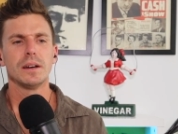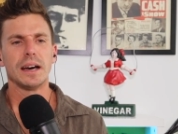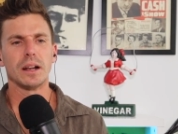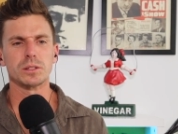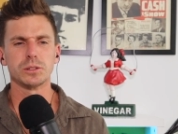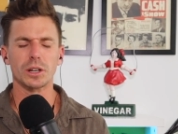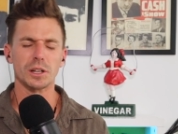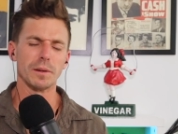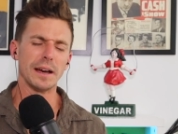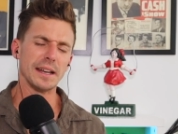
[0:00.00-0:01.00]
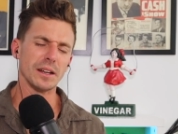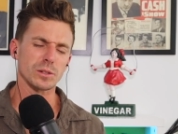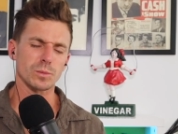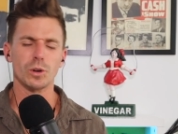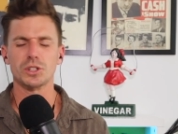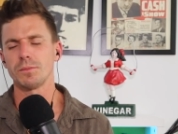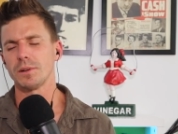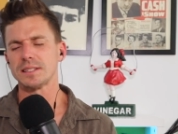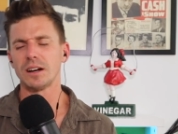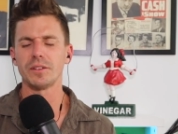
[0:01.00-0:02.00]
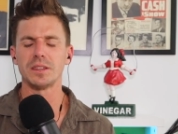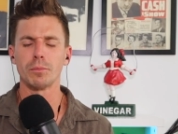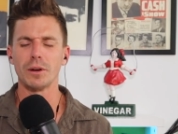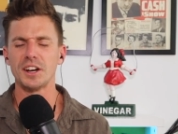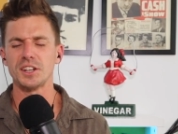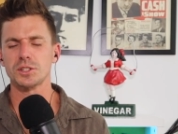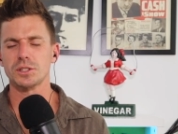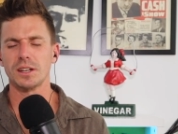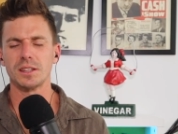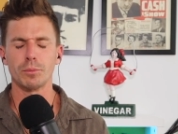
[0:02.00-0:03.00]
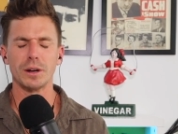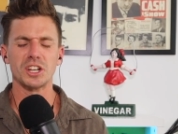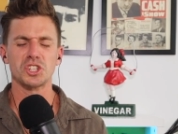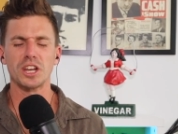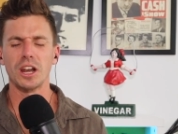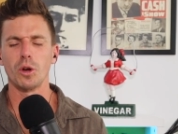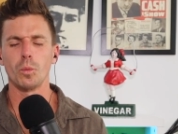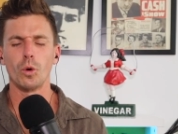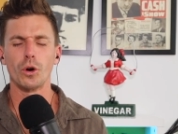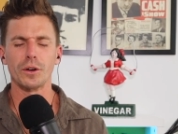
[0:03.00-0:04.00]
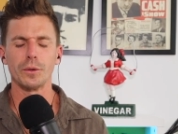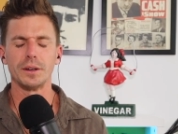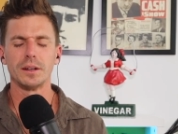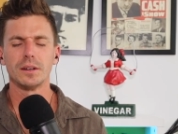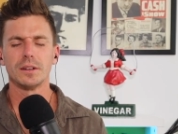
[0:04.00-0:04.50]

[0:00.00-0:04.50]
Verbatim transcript: And I was looking around I was washing myself in the brownish, in the brownish yellow water and